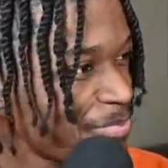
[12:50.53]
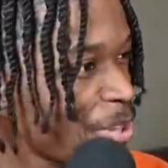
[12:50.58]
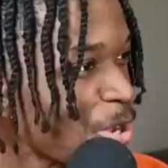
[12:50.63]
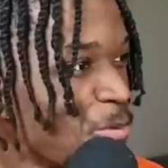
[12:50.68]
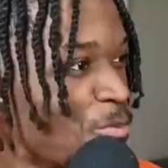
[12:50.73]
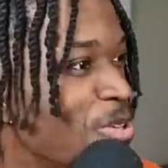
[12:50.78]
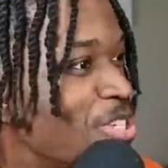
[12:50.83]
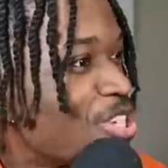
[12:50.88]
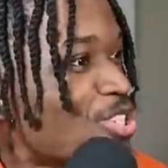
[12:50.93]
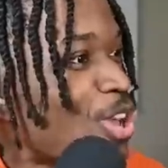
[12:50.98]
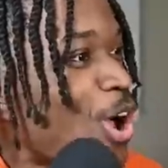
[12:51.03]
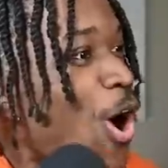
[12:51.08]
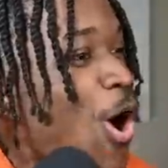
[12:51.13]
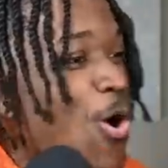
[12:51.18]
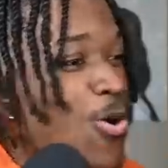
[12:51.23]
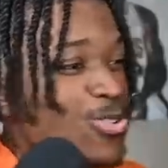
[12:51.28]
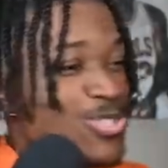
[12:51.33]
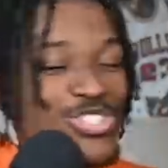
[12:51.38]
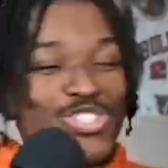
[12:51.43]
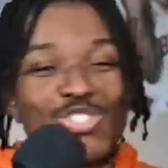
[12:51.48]
We just
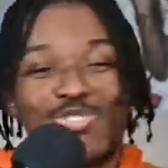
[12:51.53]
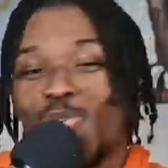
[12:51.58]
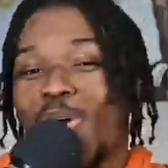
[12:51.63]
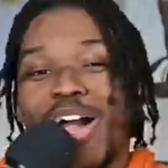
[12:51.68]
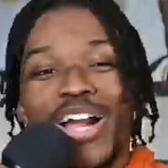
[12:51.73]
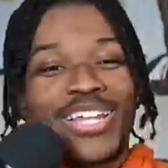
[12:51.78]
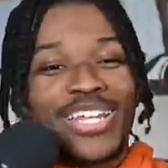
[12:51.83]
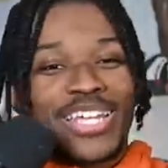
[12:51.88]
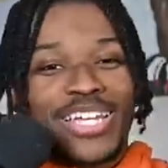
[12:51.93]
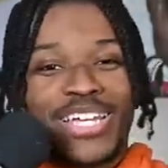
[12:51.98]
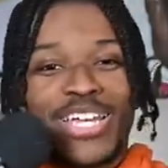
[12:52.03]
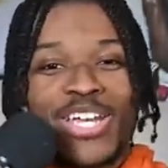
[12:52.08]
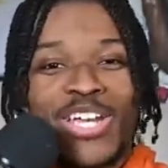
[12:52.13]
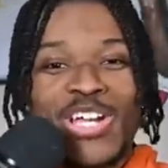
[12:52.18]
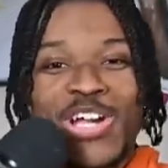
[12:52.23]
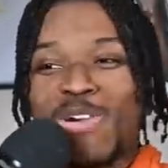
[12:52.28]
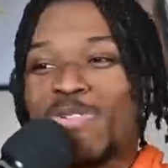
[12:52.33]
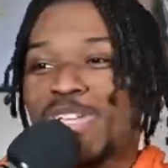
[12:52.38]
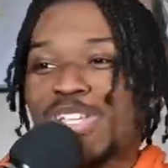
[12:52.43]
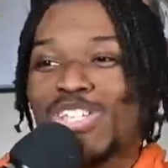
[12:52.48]
all struggling.
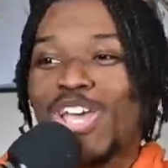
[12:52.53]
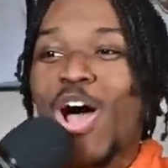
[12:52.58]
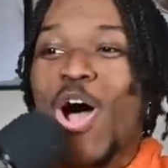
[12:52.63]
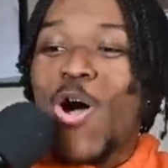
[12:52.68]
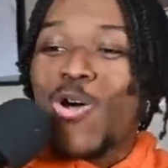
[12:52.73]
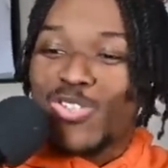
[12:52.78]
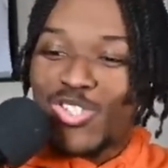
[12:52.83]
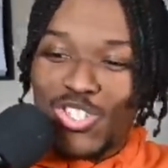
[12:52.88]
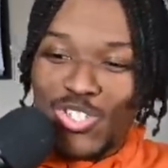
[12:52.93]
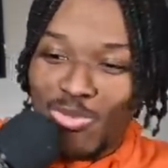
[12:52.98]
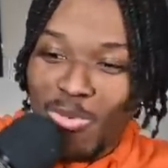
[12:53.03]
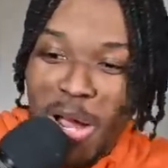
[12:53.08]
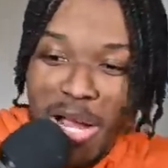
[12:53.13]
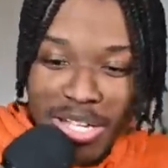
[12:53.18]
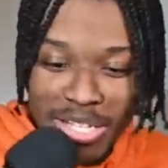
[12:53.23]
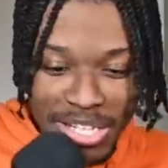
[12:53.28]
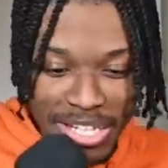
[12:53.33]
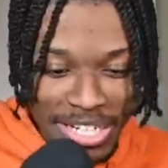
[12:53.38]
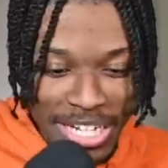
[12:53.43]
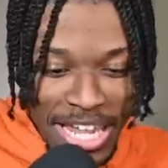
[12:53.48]
We just all
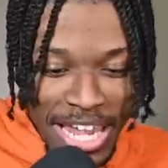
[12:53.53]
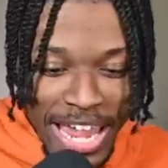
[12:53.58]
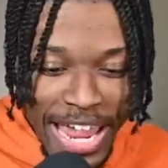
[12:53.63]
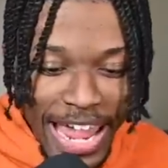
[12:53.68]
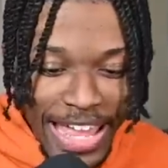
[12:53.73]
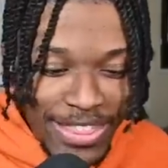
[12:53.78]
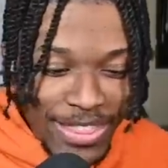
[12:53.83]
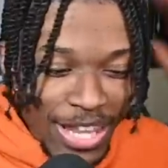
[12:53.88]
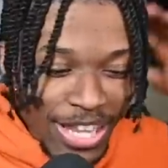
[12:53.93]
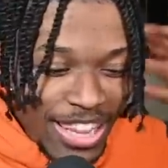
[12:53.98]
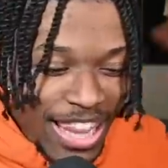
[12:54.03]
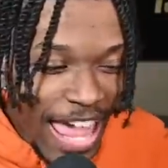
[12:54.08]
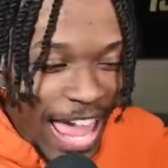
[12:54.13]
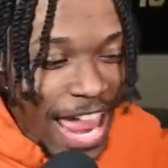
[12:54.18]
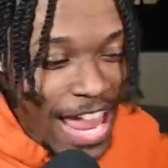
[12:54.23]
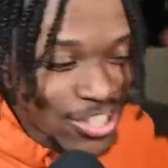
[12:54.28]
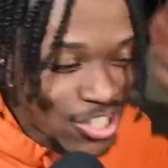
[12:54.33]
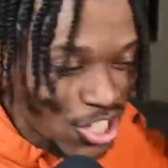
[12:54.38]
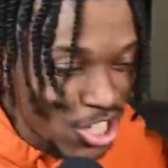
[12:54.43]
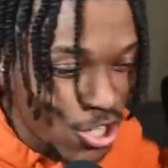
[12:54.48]
struggling. And the
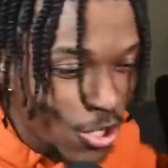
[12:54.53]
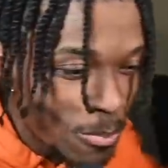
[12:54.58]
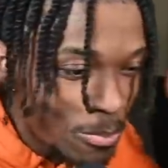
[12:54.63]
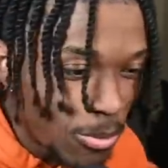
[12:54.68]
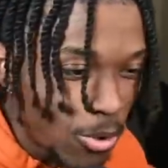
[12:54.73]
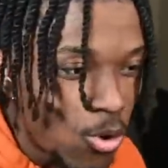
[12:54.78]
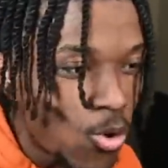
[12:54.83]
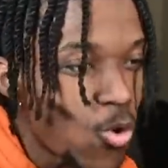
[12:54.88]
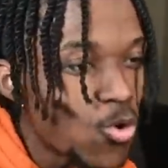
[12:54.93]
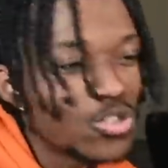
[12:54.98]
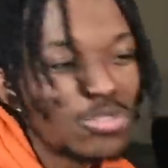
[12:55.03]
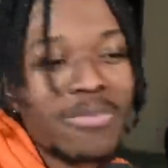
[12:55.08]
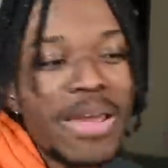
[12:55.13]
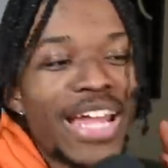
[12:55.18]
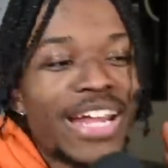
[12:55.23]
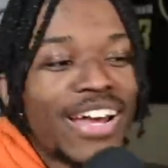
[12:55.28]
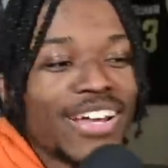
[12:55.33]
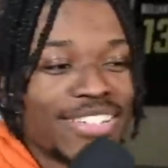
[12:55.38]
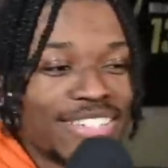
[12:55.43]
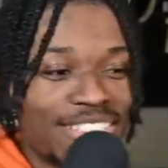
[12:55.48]
last year Bulls
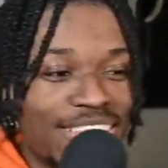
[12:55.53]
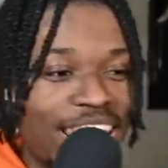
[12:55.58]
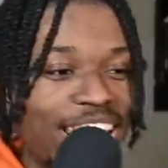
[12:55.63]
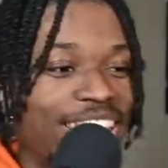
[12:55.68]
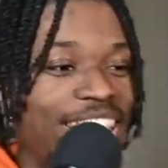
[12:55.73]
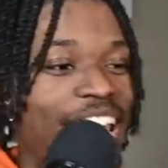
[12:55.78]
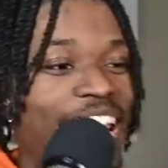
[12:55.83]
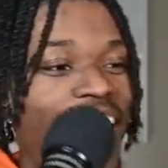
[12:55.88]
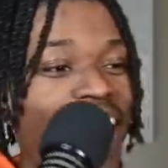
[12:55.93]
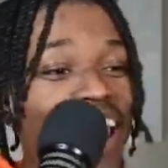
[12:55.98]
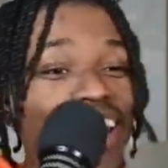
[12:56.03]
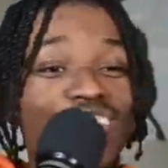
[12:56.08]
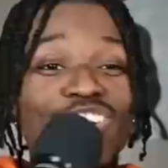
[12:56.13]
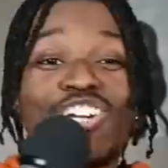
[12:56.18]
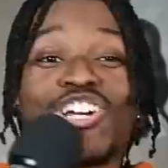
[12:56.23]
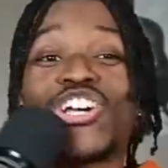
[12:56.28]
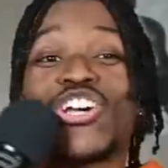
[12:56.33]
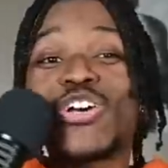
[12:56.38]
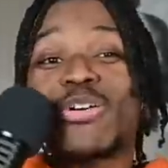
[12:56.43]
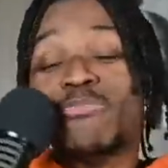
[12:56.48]
made us think that hey,
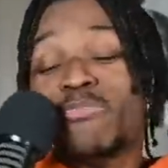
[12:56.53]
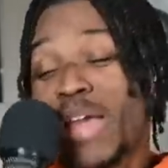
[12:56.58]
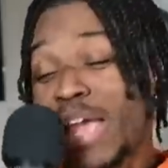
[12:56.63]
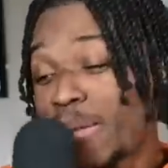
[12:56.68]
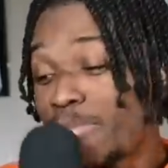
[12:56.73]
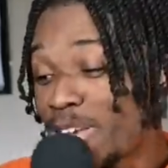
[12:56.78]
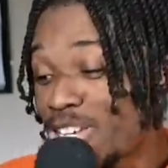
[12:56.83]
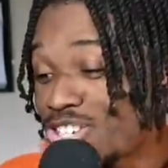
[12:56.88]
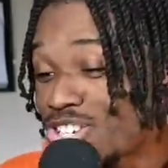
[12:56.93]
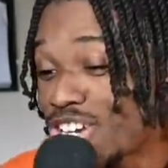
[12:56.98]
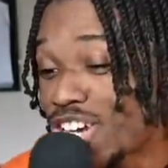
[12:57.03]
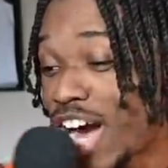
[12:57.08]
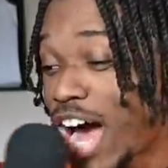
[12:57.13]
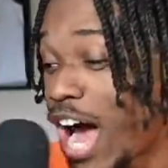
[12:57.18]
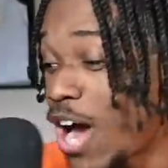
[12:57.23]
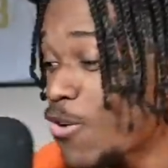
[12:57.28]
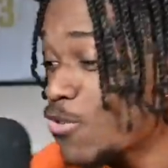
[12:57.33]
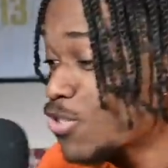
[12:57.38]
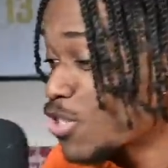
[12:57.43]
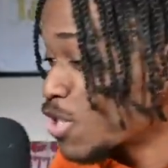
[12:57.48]
maybe
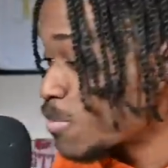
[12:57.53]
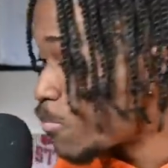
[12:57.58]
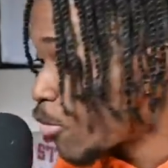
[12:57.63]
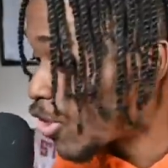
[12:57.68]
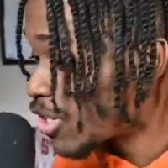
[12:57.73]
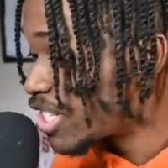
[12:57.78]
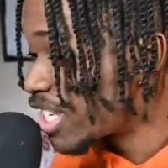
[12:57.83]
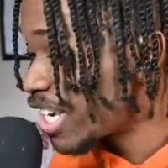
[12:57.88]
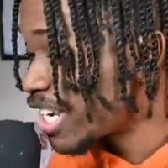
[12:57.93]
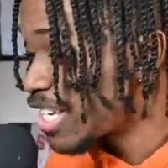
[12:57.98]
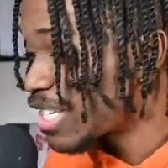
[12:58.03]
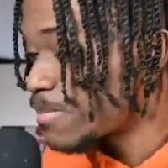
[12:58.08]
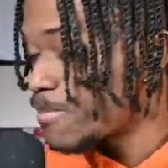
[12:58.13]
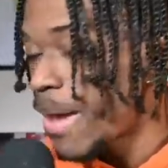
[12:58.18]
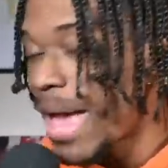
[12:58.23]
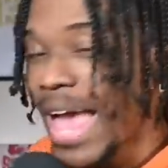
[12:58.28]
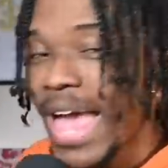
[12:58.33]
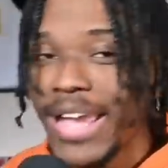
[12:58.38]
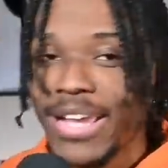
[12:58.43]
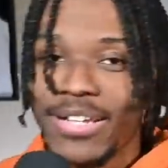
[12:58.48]
Chicago's a sports city is
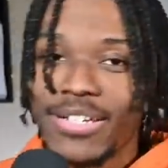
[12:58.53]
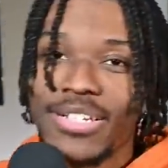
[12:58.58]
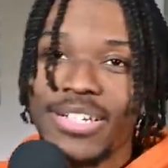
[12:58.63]
back.